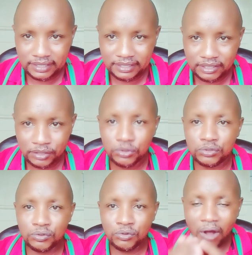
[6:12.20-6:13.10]
Those
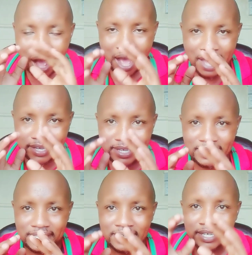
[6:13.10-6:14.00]
who are
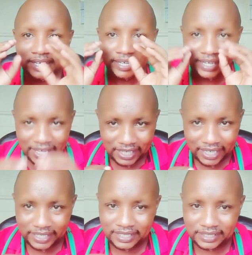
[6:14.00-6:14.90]
in
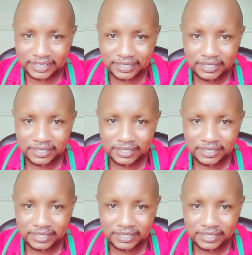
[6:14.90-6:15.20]
gatherings,